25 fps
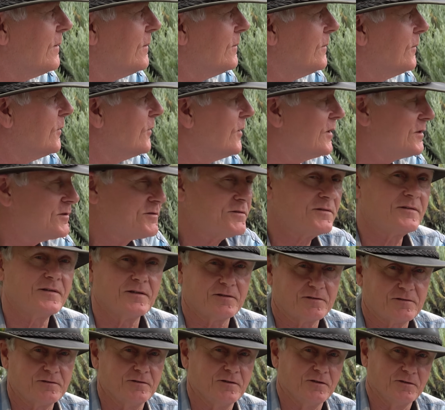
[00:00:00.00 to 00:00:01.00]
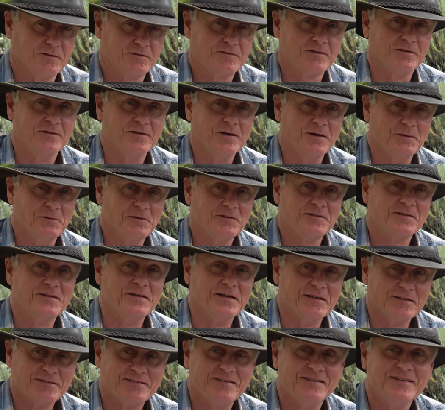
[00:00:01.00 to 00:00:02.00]
Well, that's nice to know, isn't
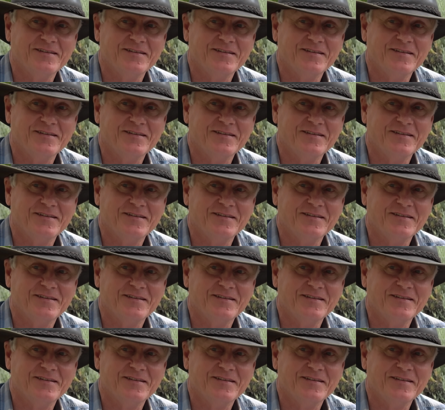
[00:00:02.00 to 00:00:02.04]
it?